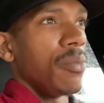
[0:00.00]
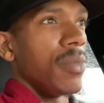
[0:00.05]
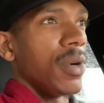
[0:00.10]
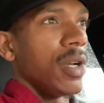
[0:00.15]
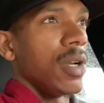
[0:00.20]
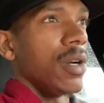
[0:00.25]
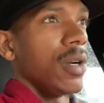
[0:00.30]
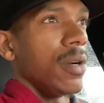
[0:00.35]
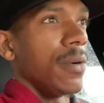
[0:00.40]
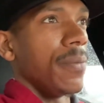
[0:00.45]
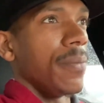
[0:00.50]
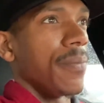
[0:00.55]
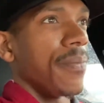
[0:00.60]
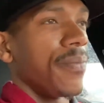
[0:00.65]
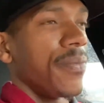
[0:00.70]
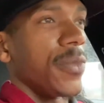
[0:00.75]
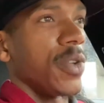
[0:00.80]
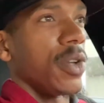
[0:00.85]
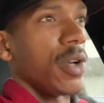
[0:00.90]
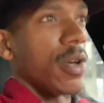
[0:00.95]
But,
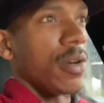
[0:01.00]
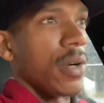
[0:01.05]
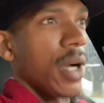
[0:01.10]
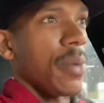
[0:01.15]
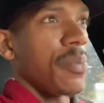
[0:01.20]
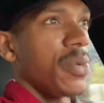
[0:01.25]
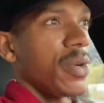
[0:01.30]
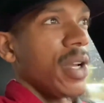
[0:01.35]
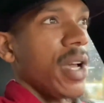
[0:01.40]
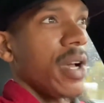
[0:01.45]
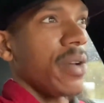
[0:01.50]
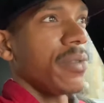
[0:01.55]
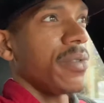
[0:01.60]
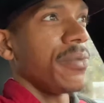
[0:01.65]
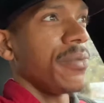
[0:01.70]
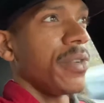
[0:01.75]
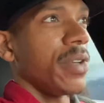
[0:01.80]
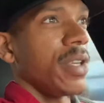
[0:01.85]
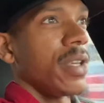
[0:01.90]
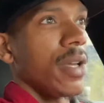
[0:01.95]
you know, I put out
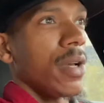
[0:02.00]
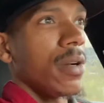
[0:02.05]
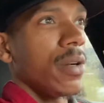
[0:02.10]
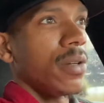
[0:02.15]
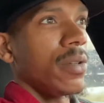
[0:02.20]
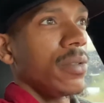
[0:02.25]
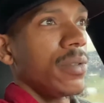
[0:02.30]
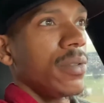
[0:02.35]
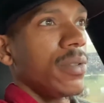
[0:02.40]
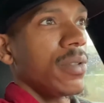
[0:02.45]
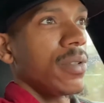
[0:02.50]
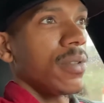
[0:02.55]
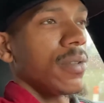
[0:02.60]
some videos.